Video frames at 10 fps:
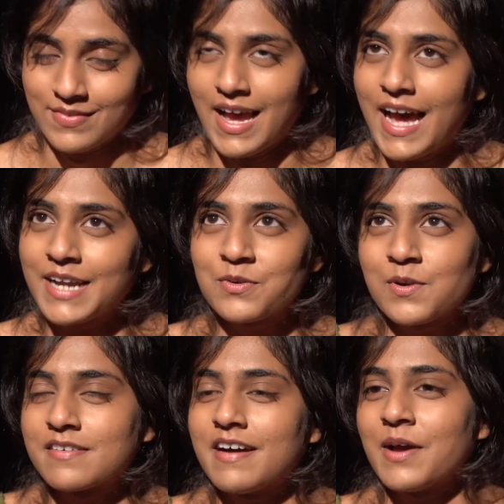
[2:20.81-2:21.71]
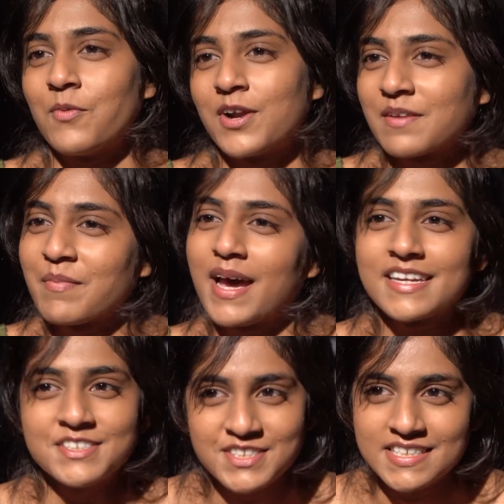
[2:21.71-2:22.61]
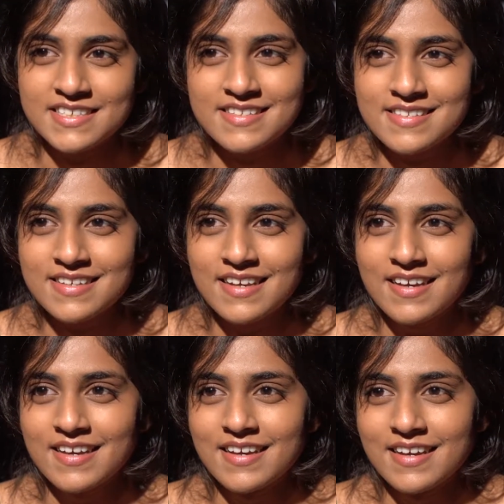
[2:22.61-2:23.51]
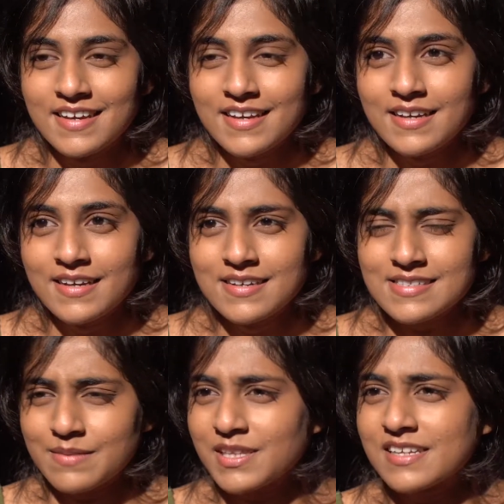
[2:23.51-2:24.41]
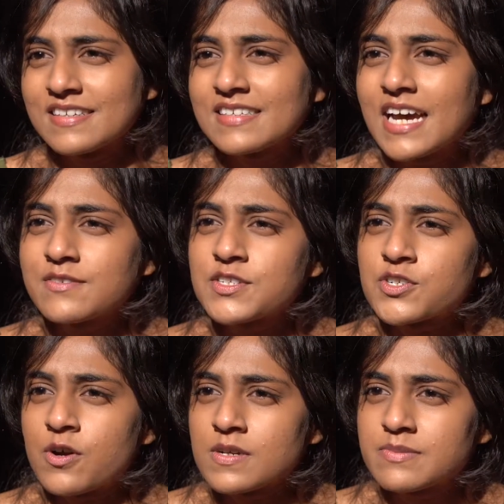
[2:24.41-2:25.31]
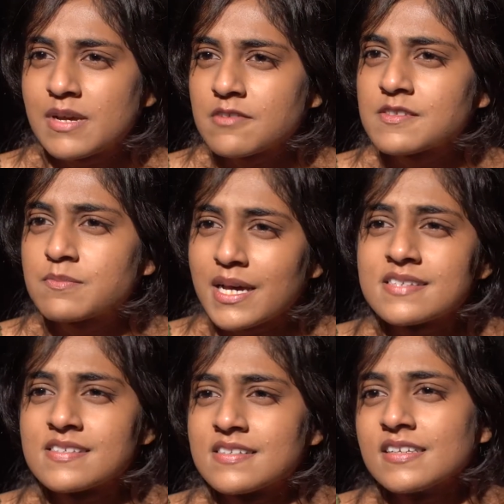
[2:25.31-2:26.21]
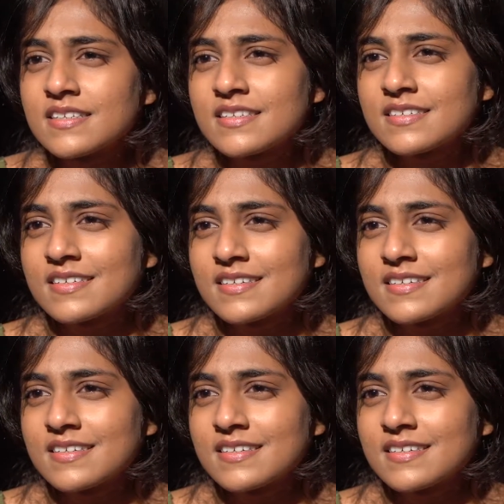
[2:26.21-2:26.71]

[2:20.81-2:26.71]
I told her I wanted mac and cheese, something that didn't have the strong smell of spices in it.